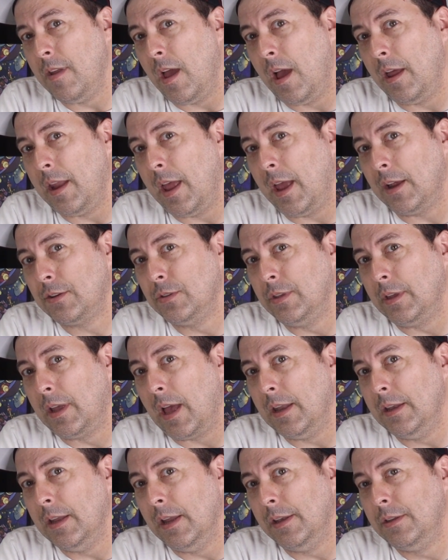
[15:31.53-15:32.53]
not actually
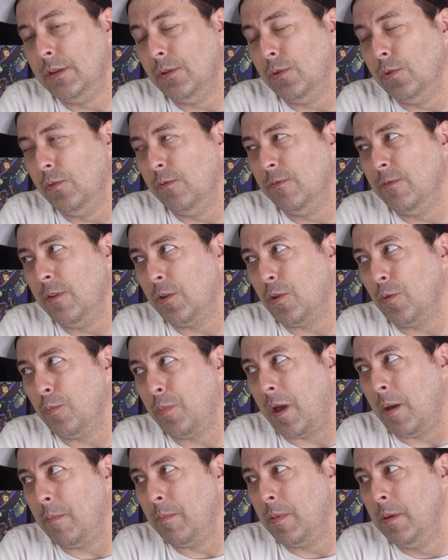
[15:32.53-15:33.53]
gotten into Funko
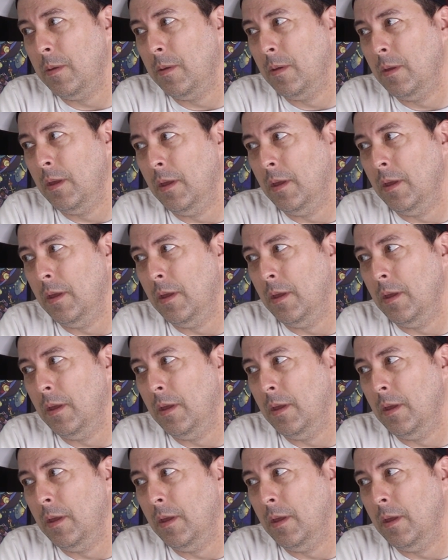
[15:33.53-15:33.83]
Pop